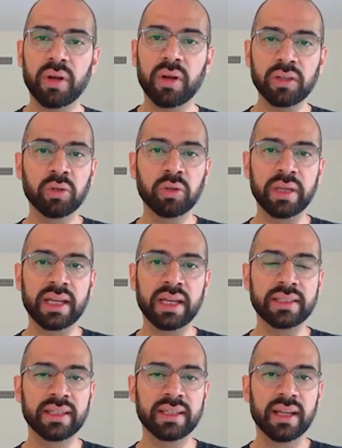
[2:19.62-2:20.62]
but also
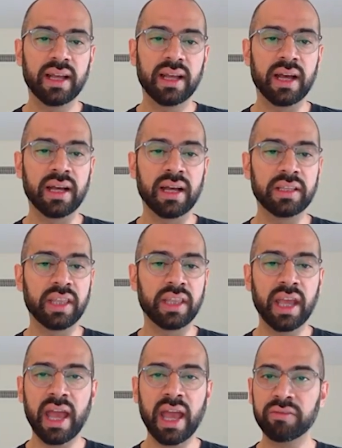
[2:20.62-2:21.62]
because
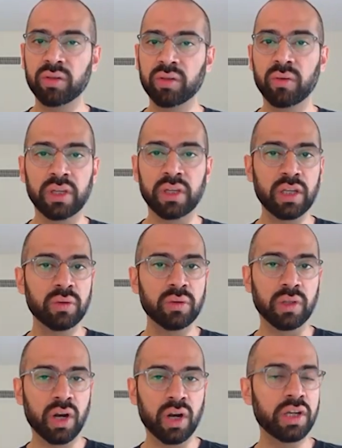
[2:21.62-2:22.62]
they have to
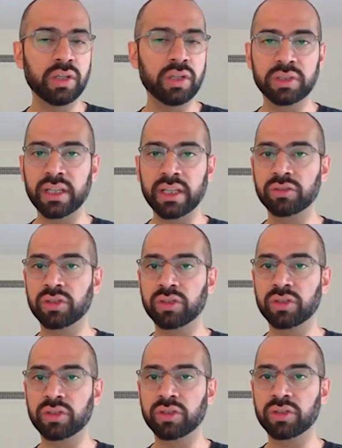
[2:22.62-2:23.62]
learn new
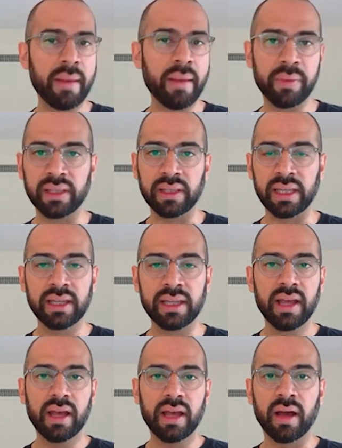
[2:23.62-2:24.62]
skills so rapidly
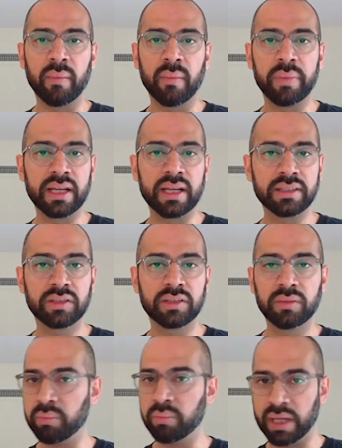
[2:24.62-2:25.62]

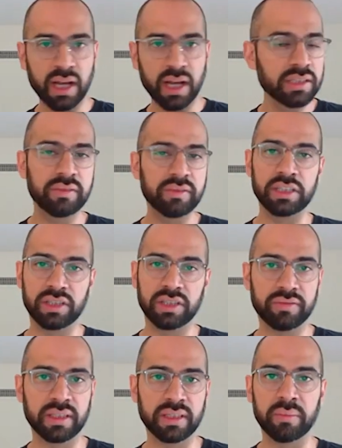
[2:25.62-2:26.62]
because of these
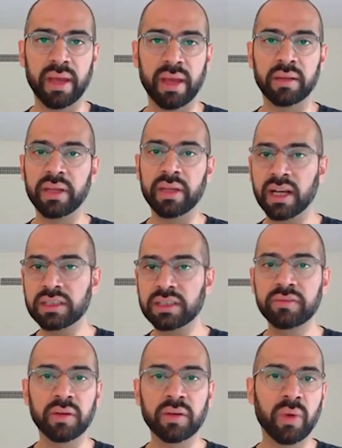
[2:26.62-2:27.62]
shifts in demand, because
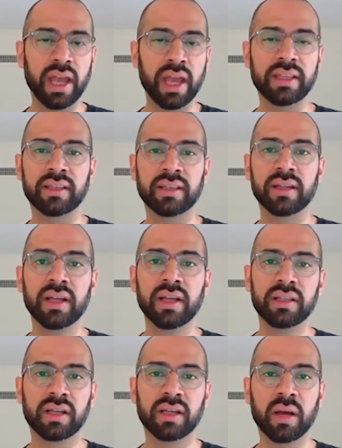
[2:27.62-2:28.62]
of the way that
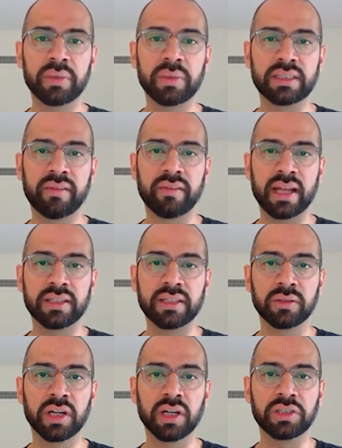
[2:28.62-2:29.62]
the companies have had
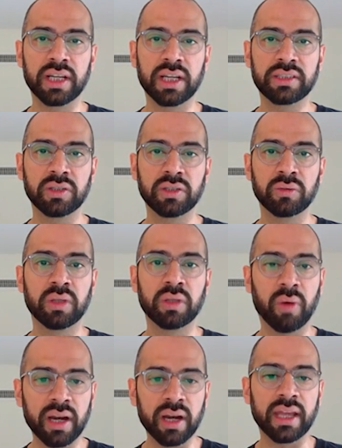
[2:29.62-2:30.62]
to adjust to
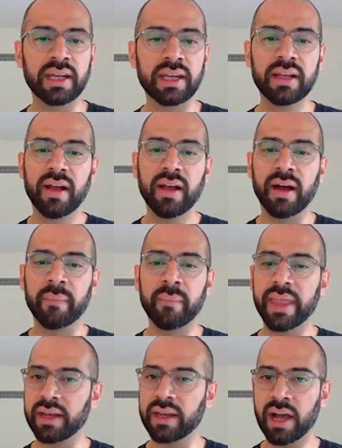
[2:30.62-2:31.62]
the market.
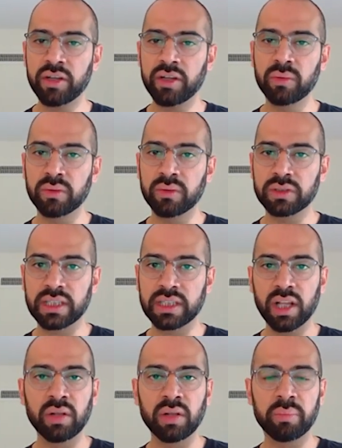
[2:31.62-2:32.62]
And how do you
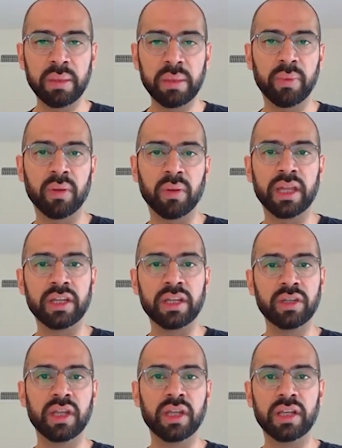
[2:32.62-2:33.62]
skill people
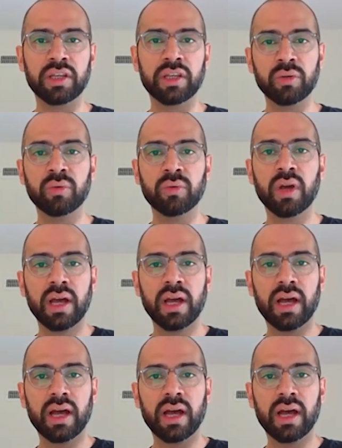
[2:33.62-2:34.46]
in new